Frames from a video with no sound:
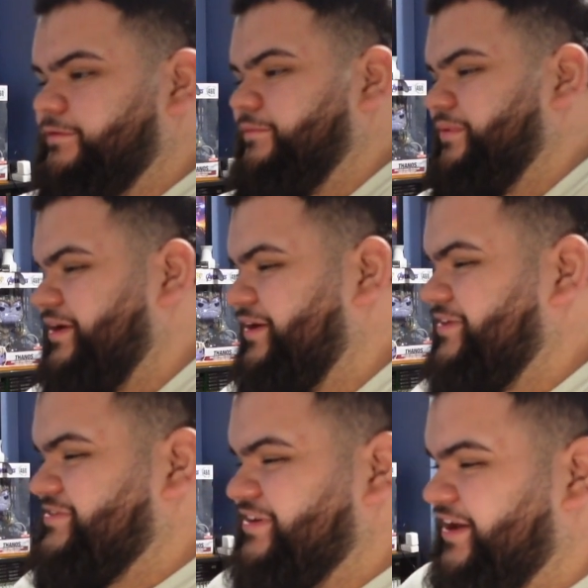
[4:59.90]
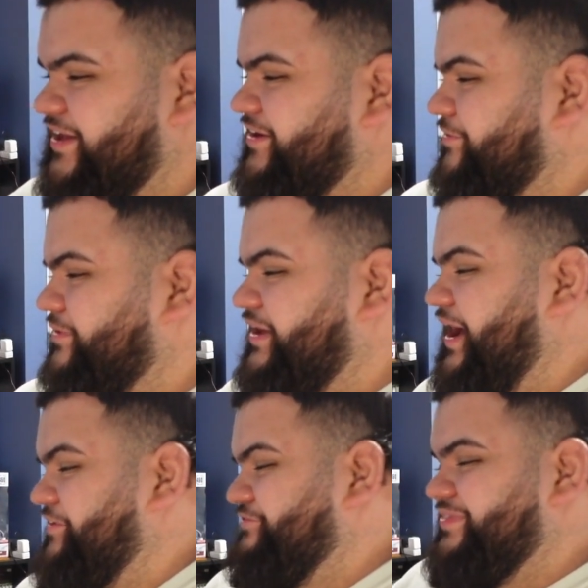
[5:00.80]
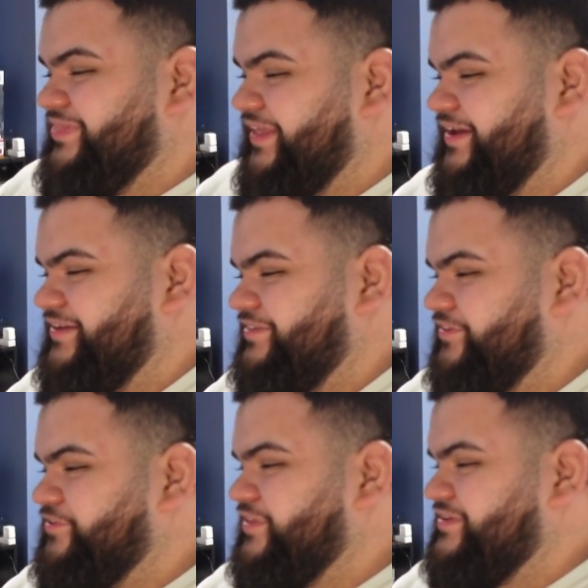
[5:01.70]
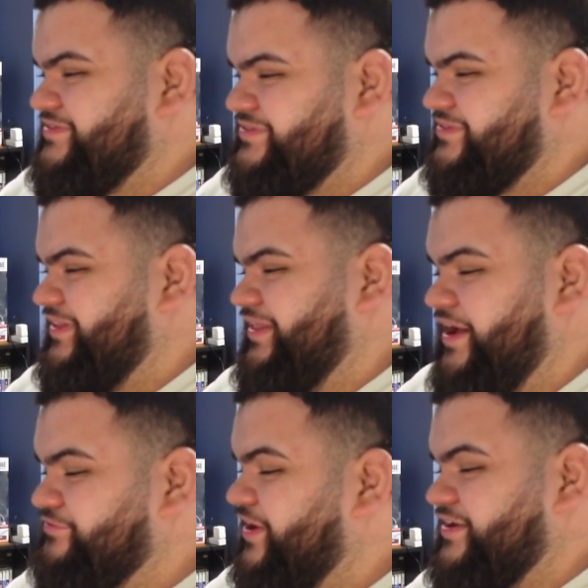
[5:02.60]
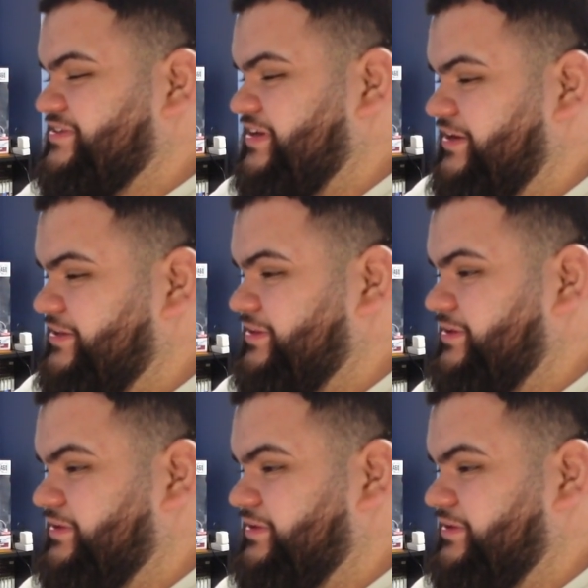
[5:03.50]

Oh my gosh, I cannot wait. I have, like, literally have not seen anything.